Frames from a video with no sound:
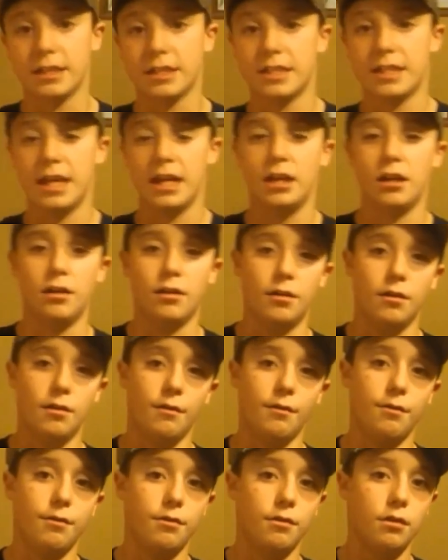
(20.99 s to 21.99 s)
instead
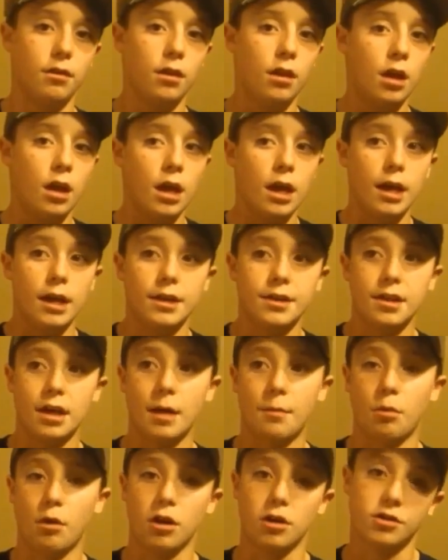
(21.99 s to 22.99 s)
of
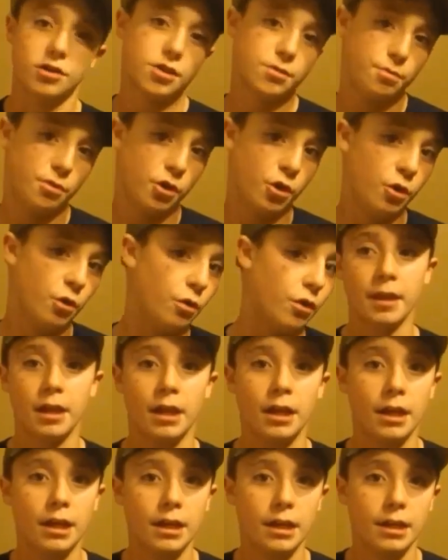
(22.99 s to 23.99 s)
topwater spook,
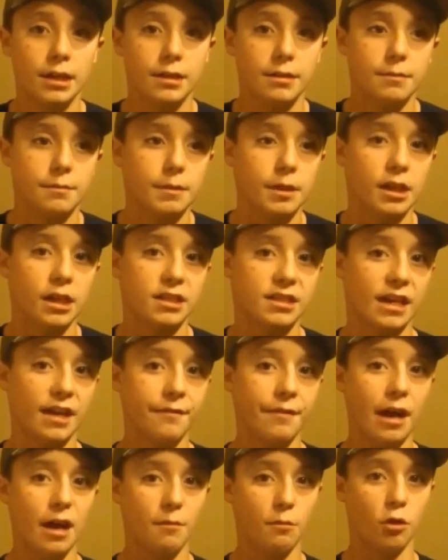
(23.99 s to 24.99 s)
because
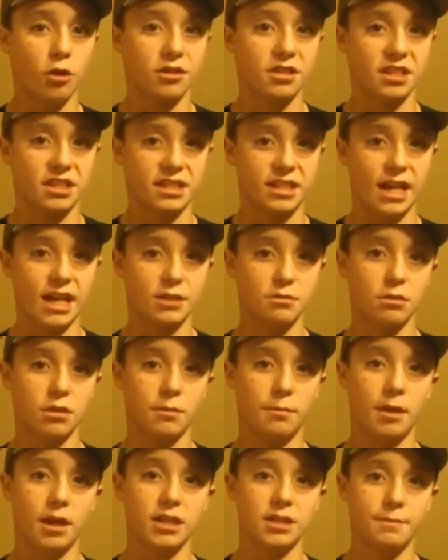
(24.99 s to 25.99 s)
I've had more success with
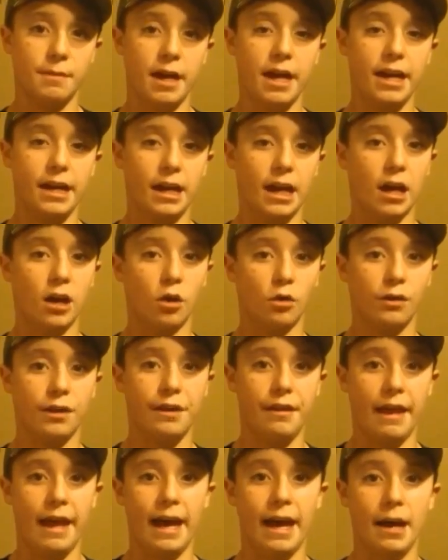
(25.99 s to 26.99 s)
the buzzbait. Not
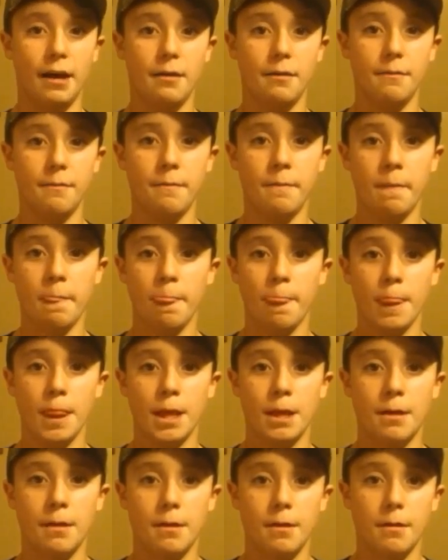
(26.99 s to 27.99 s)
only that,
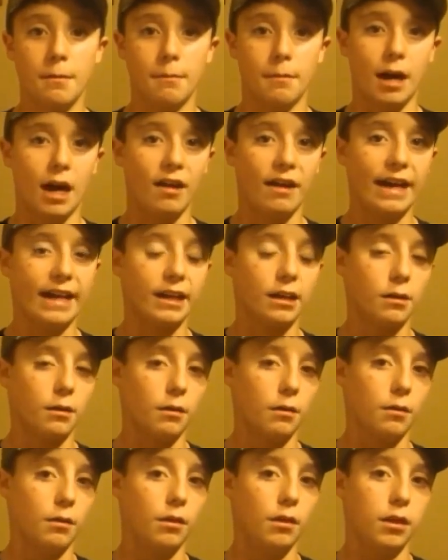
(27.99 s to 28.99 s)
but I
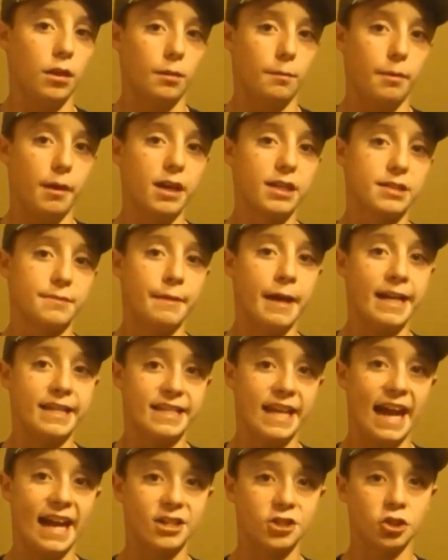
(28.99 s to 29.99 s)
like the
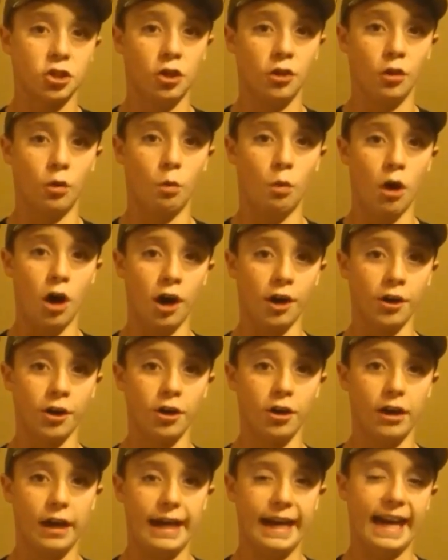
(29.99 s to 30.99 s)
buzzbait's action on the
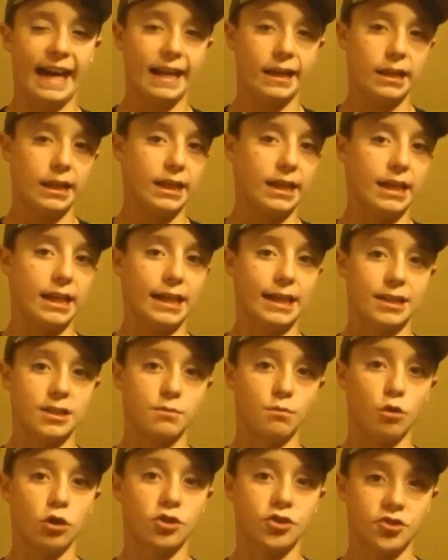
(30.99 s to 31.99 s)
water, and I think it
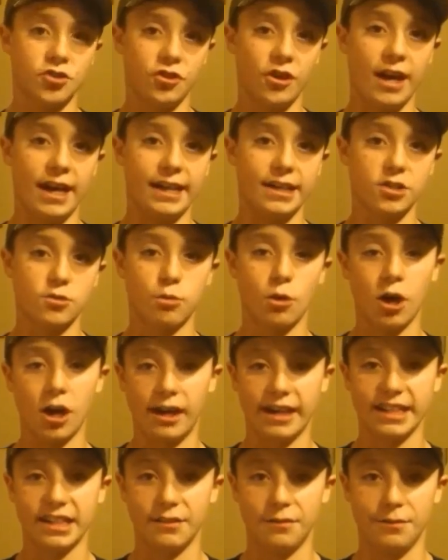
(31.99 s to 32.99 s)
gets more strikes where
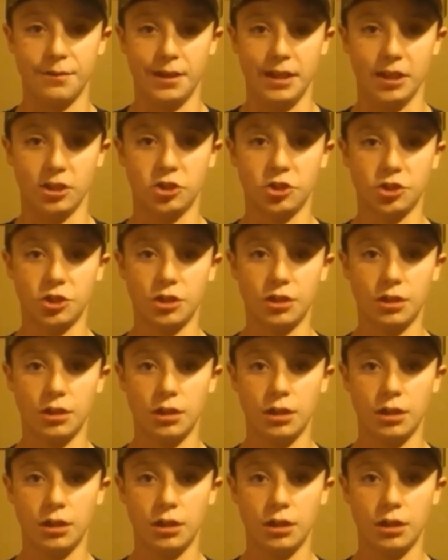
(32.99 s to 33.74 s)
I like to fish.